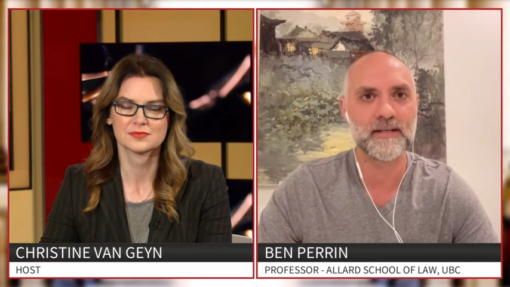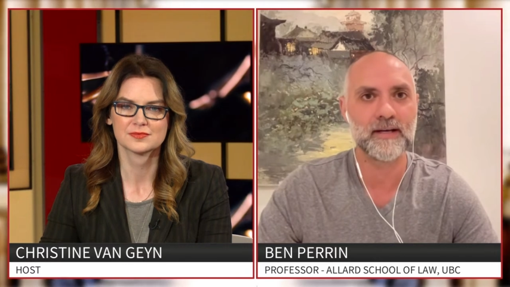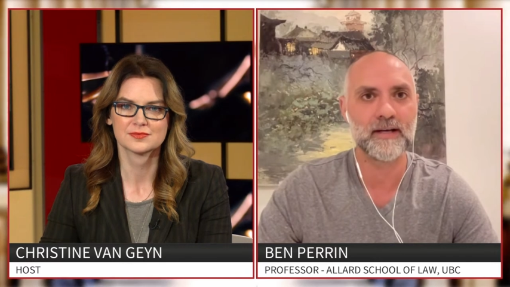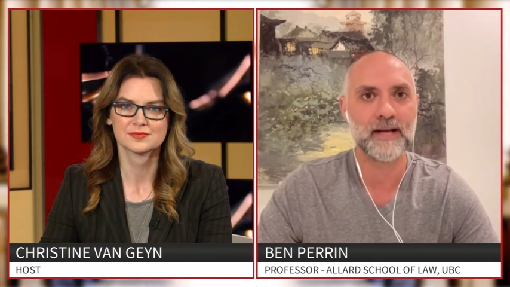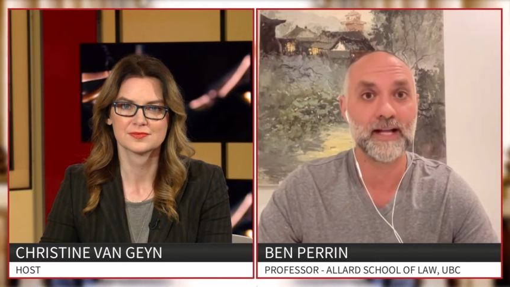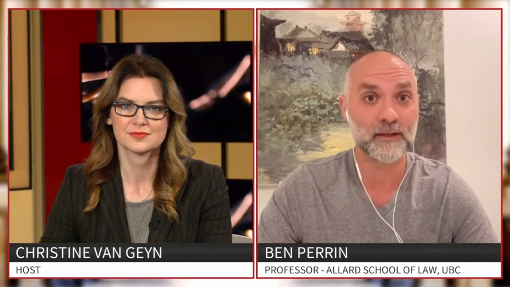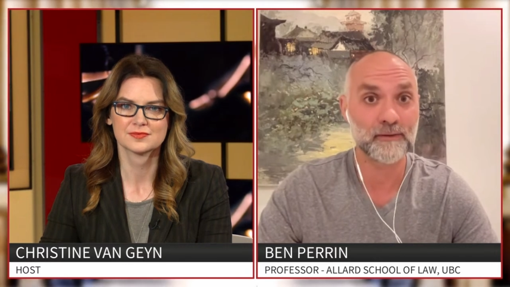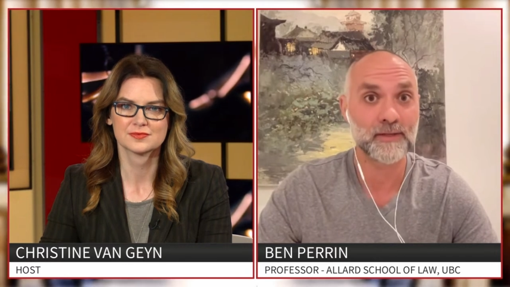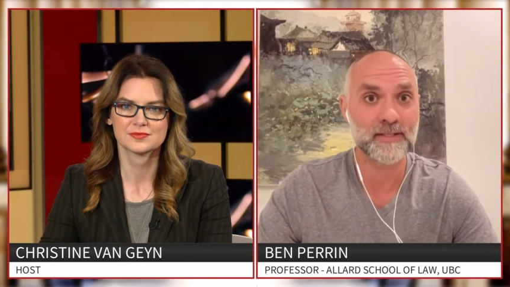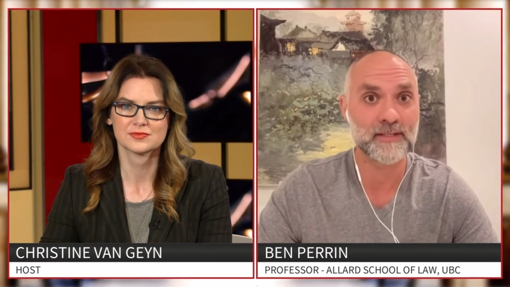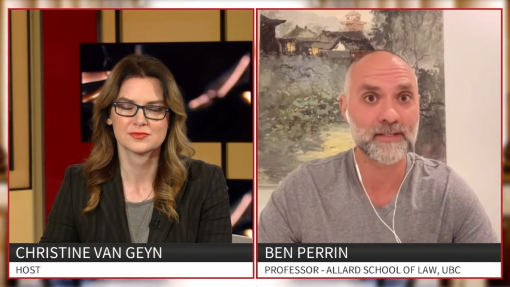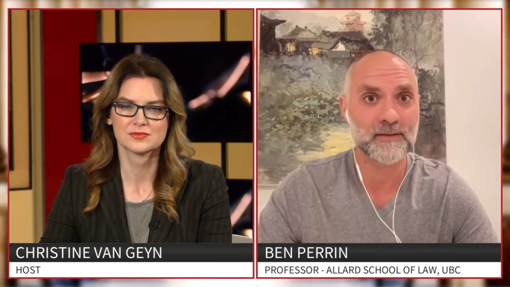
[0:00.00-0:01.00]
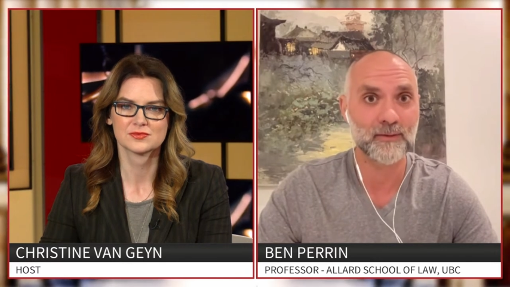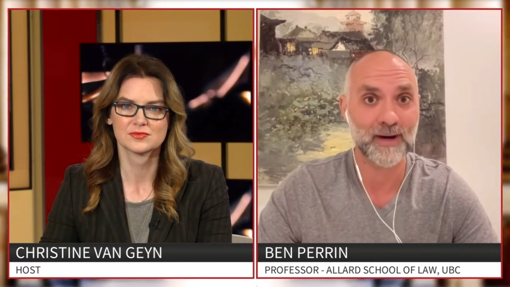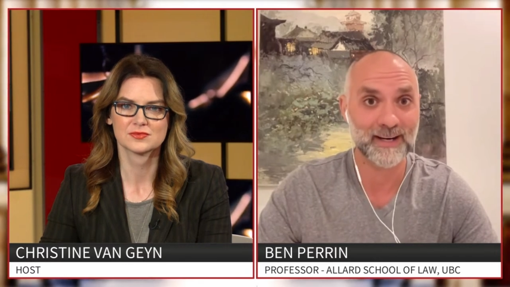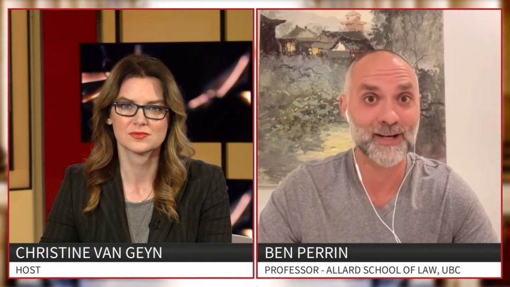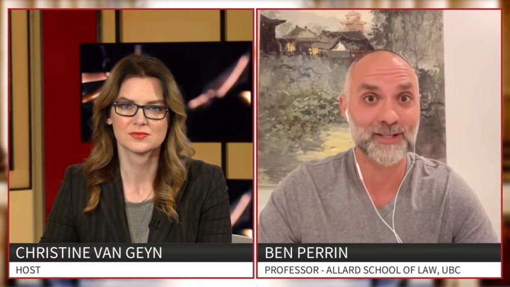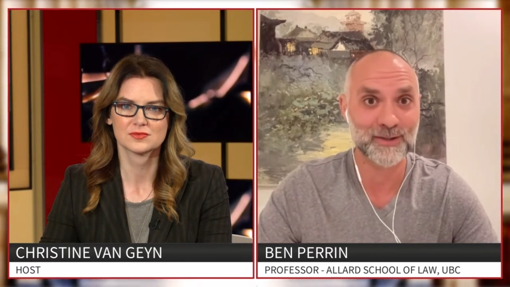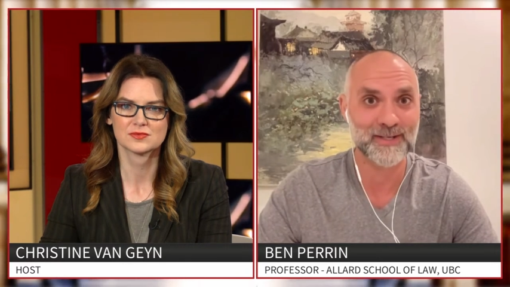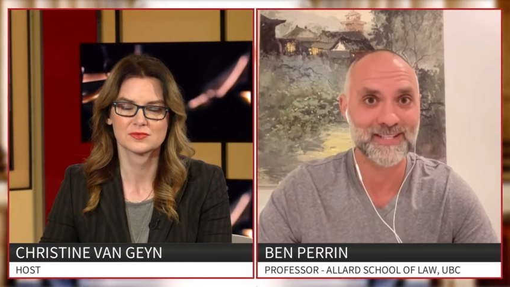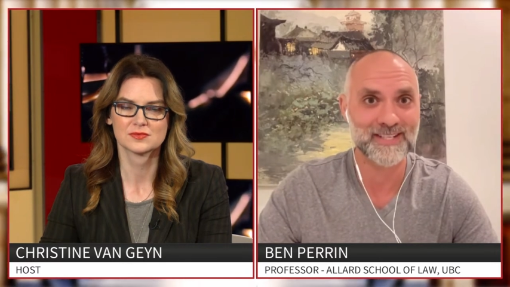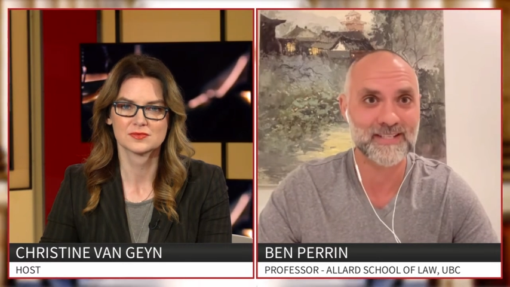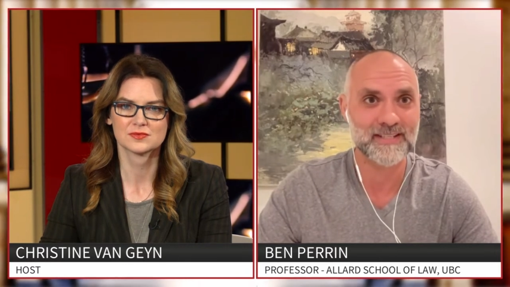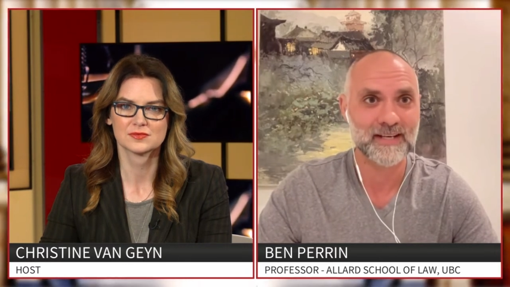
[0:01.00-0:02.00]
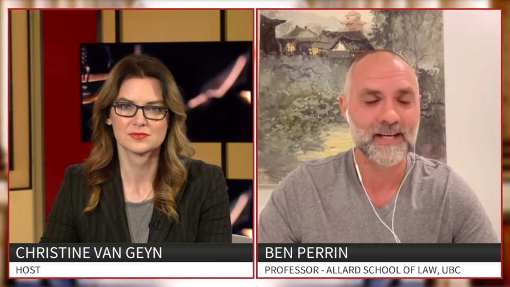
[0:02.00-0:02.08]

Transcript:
Speaker 1: uh, elephants and rhinoceroses.